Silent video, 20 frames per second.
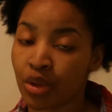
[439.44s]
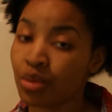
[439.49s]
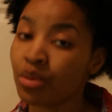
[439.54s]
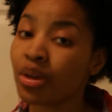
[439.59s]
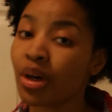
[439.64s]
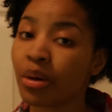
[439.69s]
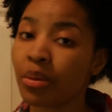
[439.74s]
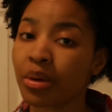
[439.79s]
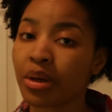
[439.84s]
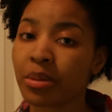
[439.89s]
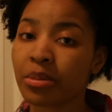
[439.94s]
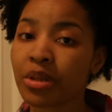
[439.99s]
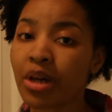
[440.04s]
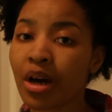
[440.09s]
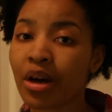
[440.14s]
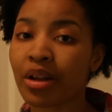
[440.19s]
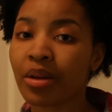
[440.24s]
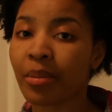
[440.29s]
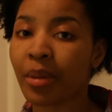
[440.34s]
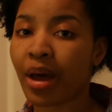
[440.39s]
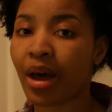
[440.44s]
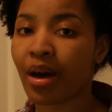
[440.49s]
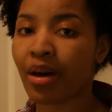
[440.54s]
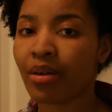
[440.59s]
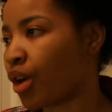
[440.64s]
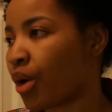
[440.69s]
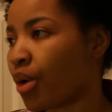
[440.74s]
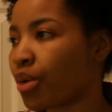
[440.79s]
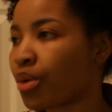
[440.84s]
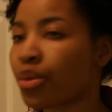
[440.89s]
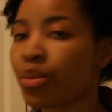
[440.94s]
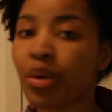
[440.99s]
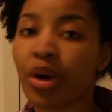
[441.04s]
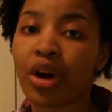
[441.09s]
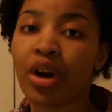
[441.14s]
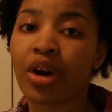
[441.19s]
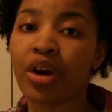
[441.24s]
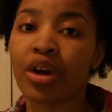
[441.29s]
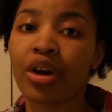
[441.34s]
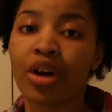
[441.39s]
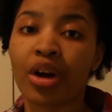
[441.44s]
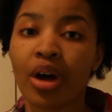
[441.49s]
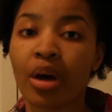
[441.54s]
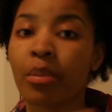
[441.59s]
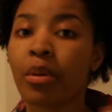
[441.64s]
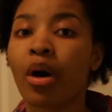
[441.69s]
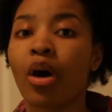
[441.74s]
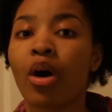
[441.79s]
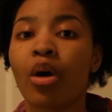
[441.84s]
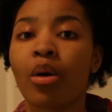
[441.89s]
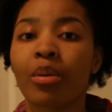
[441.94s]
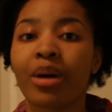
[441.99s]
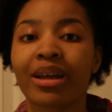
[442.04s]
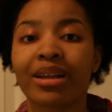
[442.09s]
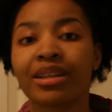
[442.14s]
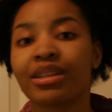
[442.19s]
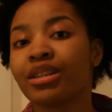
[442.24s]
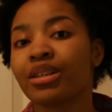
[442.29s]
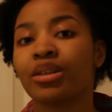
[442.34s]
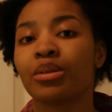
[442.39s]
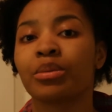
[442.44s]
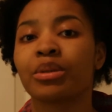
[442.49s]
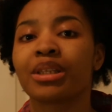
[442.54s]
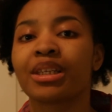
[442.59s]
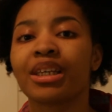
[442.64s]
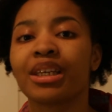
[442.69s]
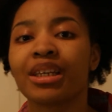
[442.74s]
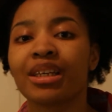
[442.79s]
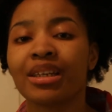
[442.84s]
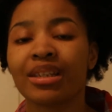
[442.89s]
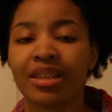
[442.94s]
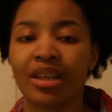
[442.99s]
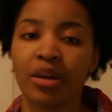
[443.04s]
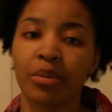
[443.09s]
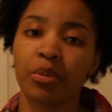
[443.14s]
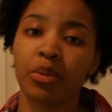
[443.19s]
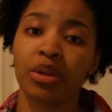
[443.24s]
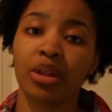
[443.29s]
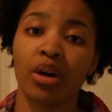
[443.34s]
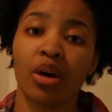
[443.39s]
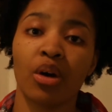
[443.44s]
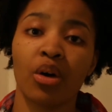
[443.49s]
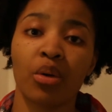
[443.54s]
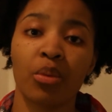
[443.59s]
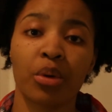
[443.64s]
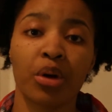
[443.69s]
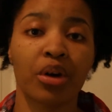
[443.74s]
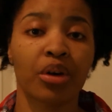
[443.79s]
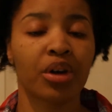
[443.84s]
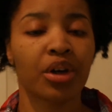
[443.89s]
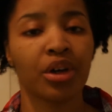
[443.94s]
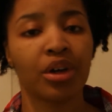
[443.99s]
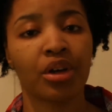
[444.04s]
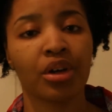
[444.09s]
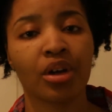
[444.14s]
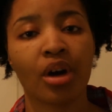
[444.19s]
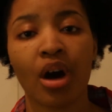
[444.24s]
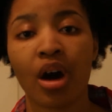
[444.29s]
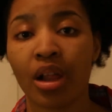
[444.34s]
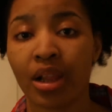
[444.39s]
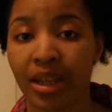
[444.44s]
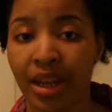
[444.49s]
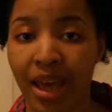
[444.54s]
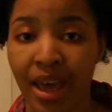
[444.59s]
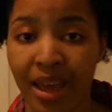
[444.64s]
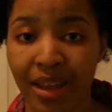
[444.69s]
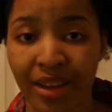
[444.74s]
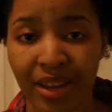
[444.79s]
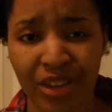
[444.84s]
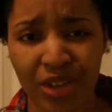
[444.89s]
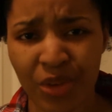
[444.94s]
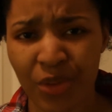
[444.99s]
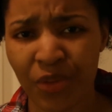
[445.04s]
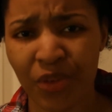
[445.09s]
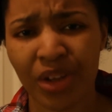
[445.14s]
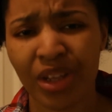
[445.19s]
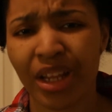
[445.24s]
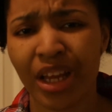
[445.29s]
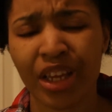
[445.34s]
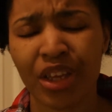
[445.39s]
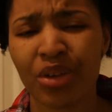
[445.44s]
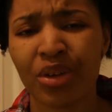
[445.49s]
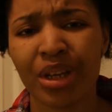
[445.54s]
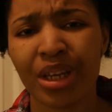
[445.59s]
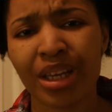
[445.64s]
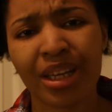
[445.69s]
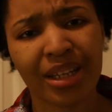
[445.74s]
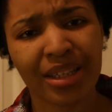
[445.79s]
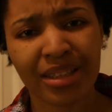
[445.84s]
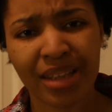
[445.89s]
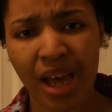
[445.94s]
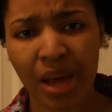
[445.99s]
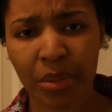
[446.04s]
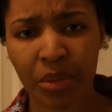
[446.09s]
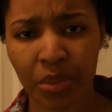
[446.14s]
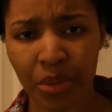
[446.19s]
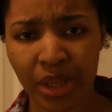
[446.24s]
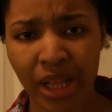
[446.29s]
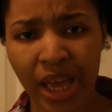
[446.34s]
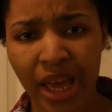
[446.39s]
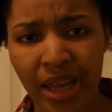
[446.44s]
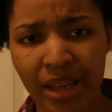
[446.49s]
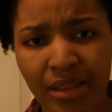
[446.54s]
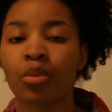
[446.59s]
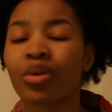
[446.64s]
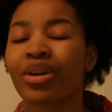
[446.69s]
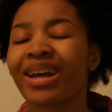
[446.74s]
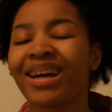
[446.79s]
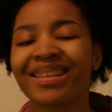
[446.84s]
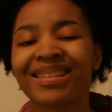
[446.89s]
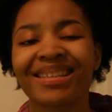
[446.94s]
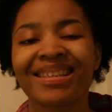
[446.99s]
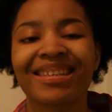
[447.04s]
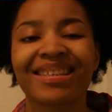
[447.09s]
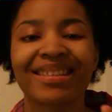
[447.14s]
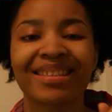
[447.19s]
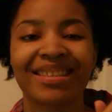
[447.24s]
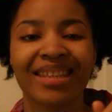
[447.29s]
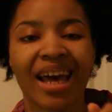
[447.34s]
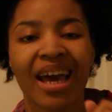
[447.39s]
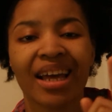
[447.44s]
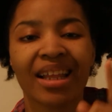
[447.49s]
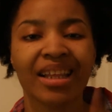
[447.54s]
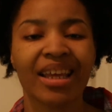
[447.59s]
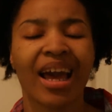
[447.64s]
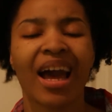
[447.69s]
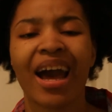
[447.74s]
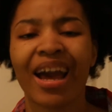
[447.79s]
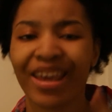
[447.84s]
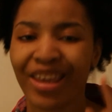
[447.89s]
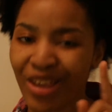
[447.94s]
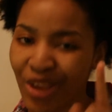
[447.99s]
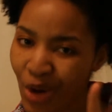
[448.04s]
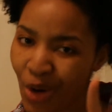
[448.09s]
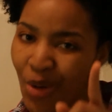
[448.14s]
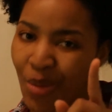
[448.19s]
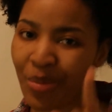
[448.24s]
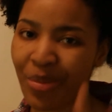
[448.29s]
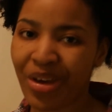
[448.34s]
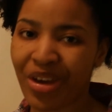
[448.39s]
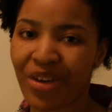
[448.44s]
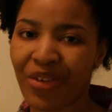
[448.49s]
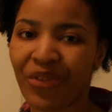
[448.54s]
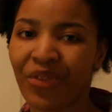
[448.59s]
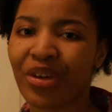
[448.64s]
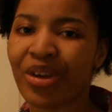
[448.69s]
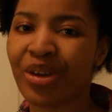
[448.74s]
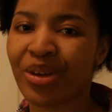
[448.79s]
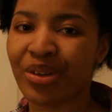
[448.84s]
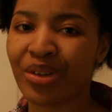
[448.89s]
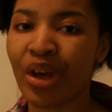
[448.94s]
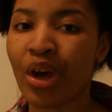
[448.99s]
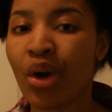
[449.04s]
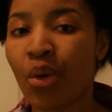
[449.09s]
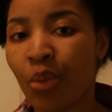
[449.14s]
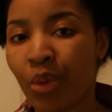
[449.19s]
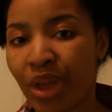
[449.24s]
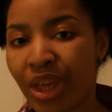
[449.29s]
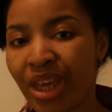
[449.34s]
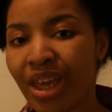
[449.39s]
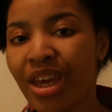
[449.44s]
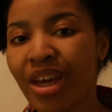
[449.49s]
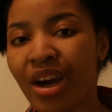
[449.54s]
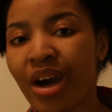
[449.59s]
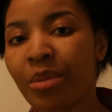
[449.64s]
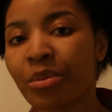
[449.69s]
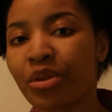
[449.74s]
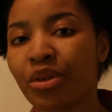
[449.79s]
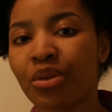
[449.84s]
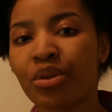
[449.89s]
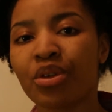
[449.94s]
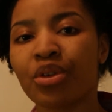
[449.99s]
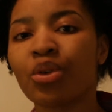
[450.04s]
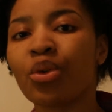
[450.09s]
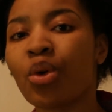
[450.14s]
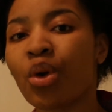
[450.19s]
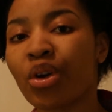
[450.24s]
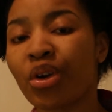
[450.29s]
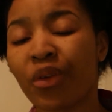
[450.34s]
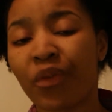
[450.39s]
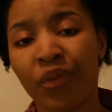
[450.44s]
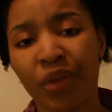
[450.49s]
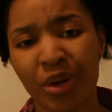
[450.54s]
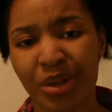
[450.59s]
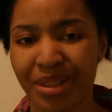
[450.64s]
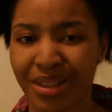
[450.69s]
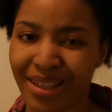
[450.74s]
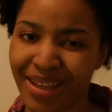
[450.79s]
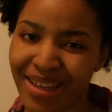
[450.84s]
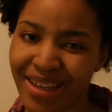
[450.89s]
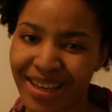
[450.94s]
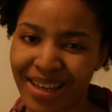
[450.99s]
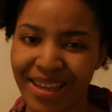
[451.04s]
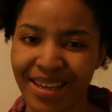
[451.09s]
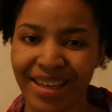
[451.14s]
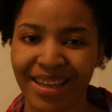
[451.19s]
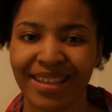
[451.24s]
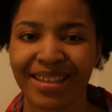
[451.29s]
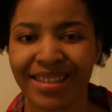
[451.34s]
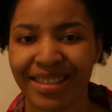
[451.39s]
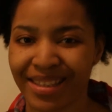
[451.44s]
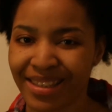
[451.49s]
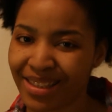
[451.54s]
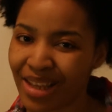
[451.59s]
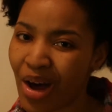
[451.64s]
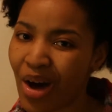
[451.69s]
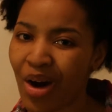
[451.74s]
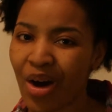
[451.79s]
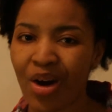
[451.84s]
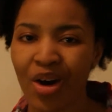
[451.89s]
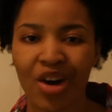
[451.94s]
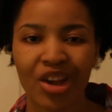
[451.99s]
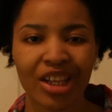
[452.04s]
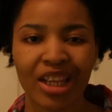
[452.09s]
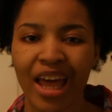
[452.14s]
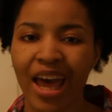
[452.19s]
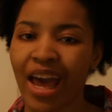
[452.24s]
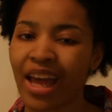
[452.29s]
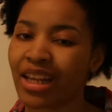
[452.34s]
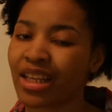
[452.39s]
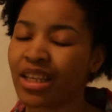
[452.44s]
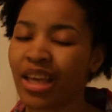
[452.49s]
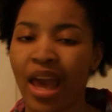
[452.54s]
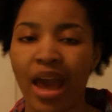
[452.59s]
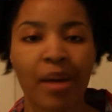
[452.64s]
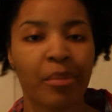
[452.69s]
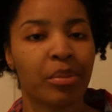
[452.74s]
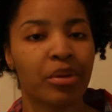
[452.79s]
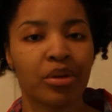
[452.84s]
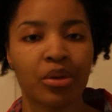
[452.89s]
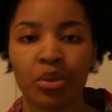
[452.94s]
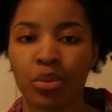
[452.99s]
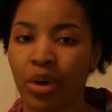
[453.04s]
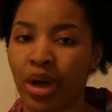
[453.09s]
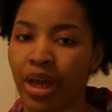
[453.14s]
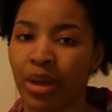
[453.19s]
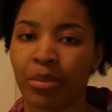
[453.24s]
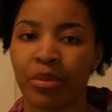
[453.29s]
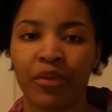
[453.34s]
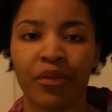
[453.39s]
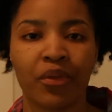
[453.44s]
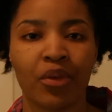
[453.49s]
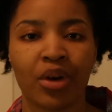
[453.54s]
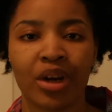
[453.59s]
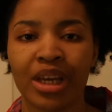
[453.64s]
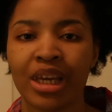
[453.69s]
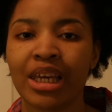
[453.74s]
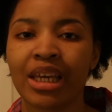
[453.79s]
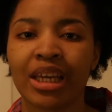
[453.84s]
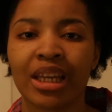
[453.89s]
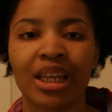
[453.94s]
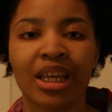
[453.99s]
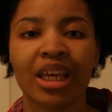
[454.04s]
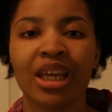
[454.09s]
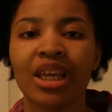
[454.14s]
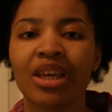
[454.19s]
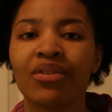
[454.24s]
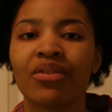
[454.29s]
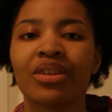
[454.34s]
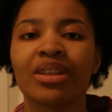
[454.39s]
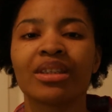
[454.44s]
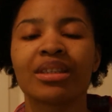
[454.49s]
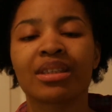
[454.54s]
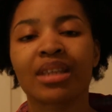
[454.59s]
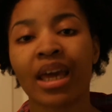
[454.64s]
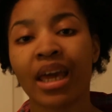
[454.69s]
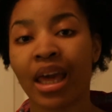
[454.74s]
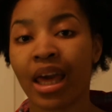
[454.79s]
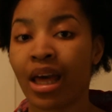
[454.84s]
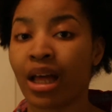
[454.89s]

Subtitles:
You know what I'm talking about. Go to work, come home, got to deal with kids, help them with the homework, cook, all of that, and you feel like you didn't get a time to relax. Well, that's exactly how your man feels when he comes to the door and the first thing he gets is all that yapping away before he can even say